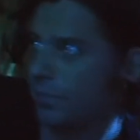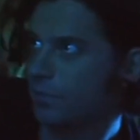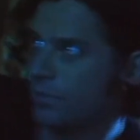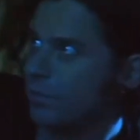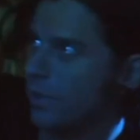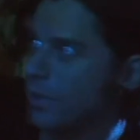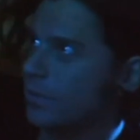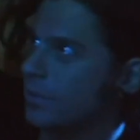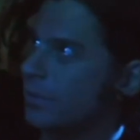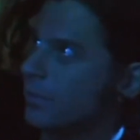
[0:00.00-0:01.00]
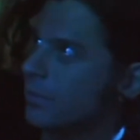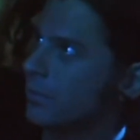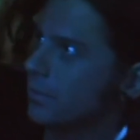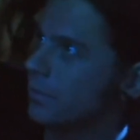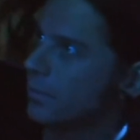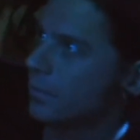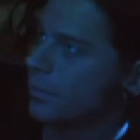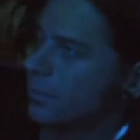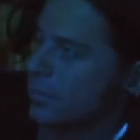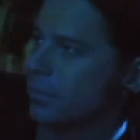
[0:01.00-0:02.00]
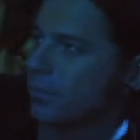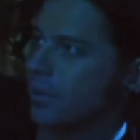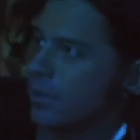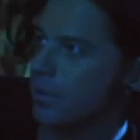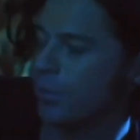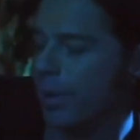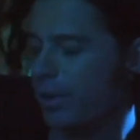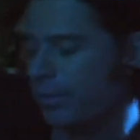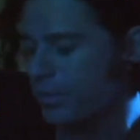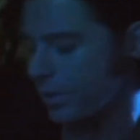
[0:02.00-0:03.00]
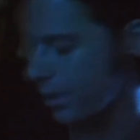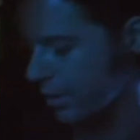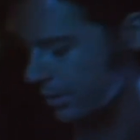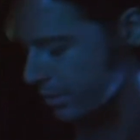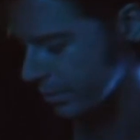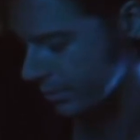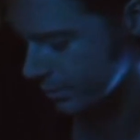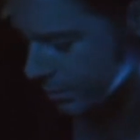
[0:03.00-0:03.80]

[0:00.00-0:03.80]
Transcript: Truly extreme. And Cobain was close, but,